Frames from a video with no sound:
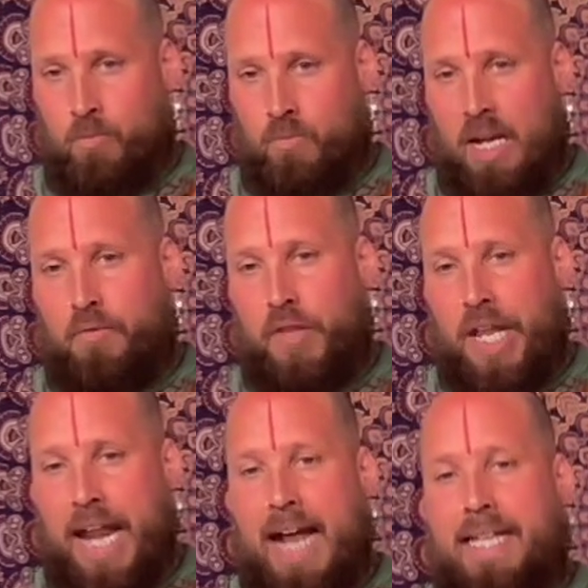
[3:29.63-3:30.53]
And for the
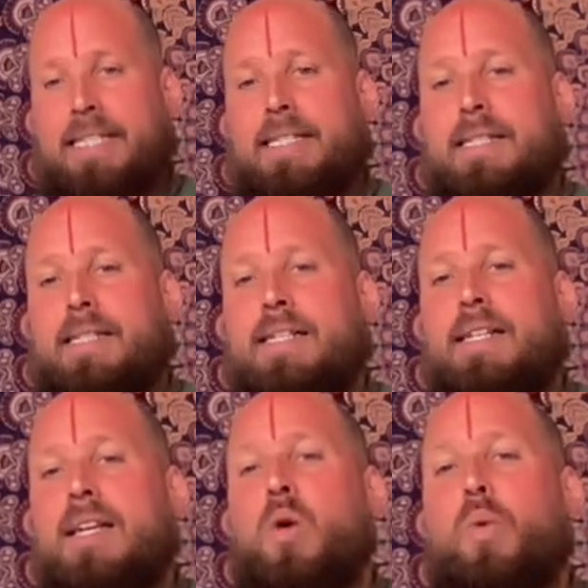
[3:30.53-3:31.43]
next,
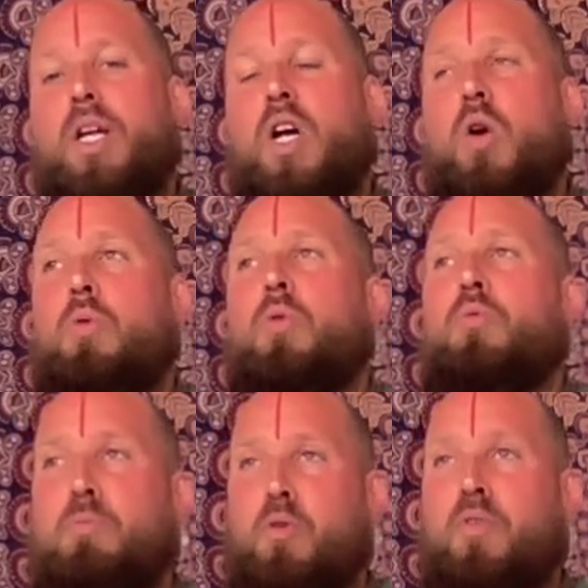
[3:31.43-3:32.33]
we
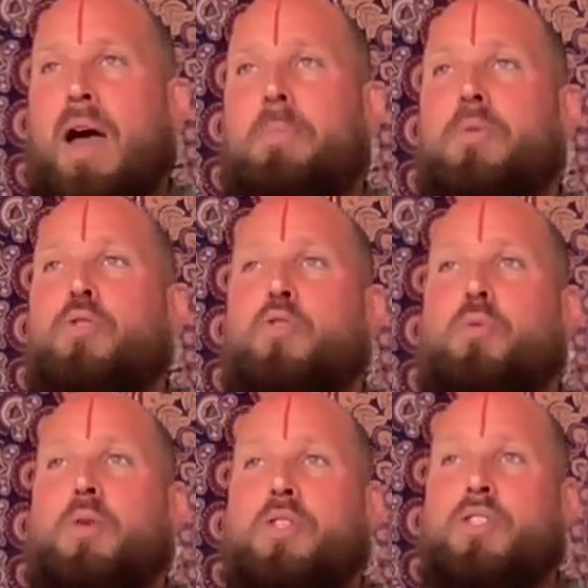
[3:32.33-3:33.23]
move up
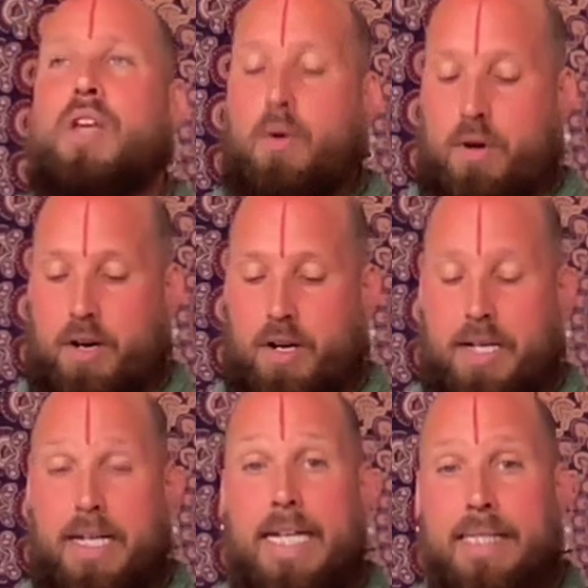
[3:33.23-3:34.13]
towards our
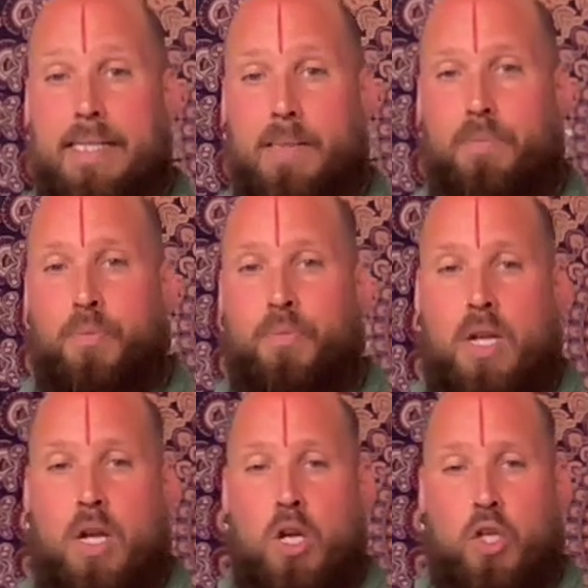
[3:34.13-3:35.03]
knees.
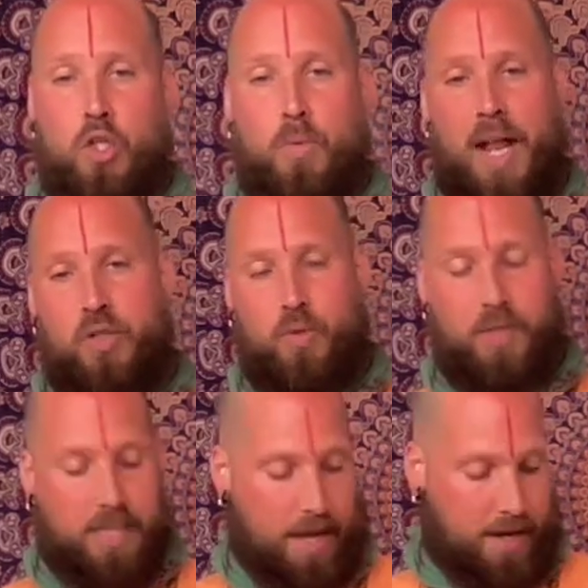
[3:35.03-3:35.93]
So what I do
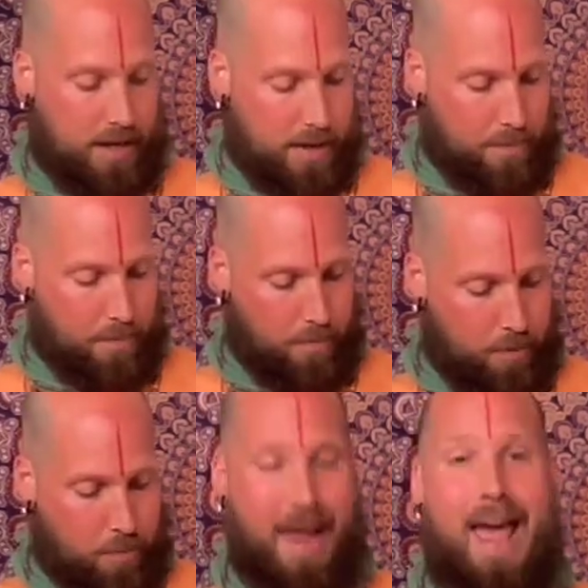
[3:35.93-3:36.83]
is I put
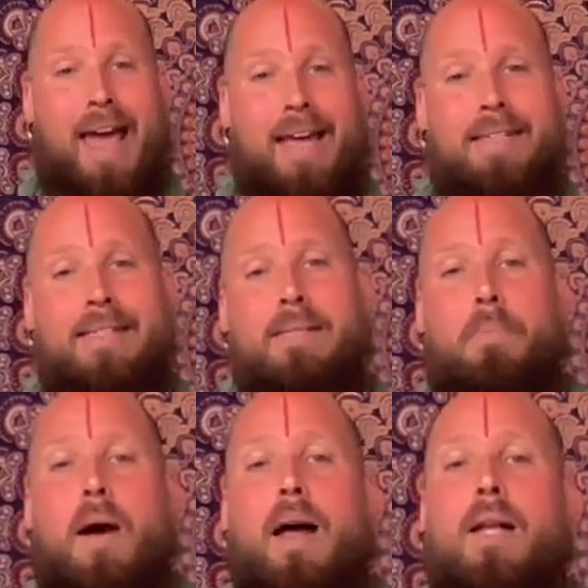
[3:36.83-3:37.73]
my hands, my
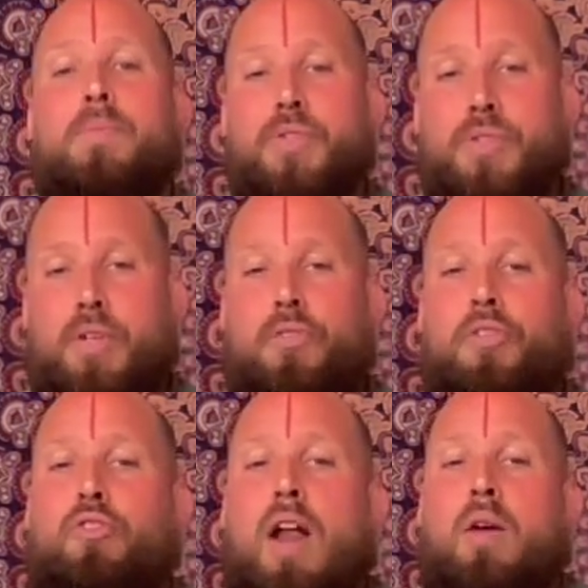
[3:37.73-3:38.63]
palms on the
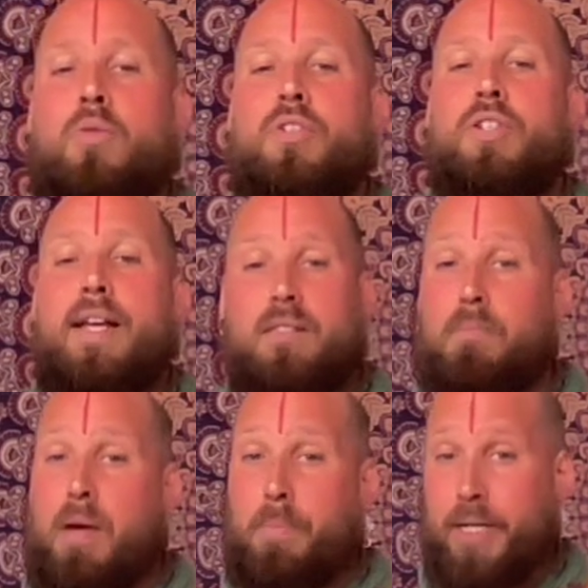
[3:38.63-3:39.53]
ground next to
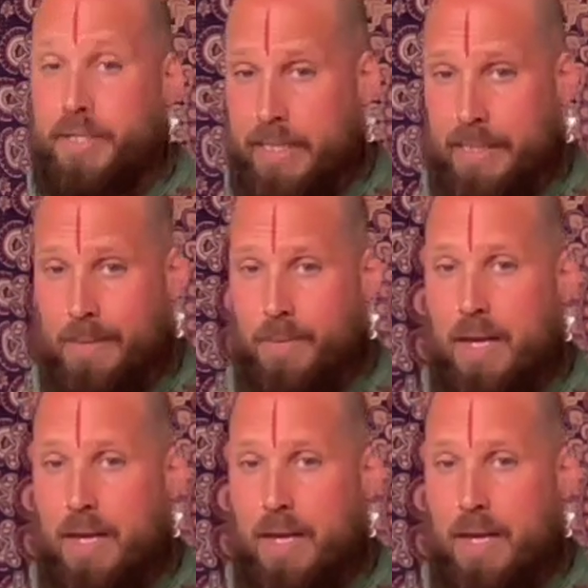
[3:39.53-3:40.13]
my buttocks.